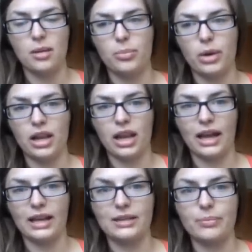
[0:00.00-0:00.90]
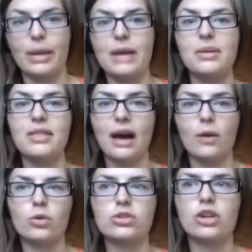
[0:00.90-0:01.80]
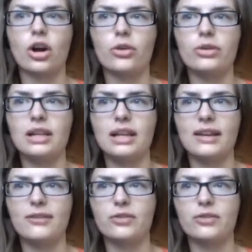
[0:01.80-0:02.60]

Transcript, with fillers: but like maybe that was only